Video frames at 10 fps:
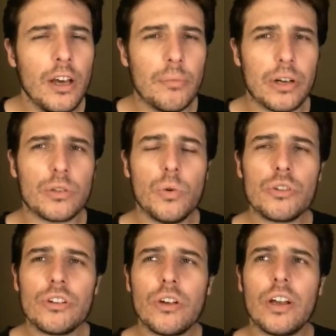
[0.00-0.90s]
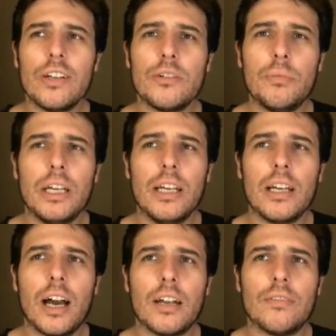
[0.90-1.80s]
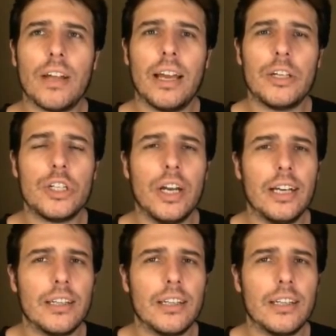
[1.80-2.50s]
But it's also going to be kind of like shedding